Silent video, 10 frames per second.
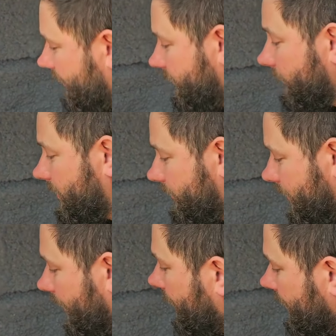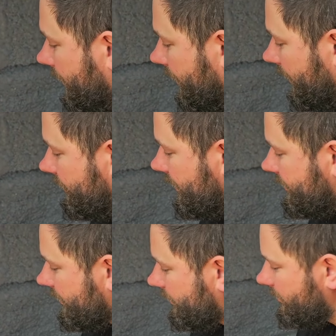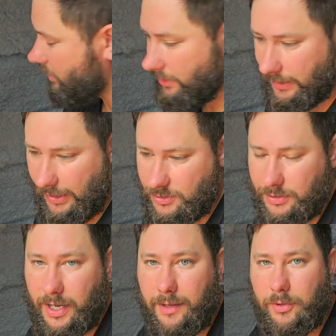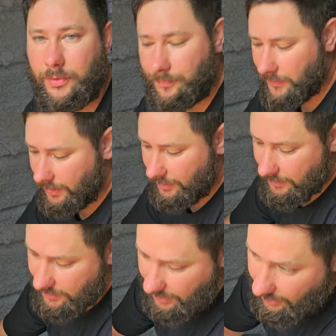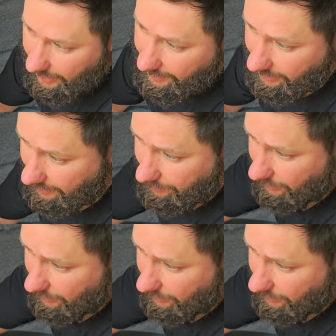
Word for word: had fifty foot of this little communication cable. So I'm gonna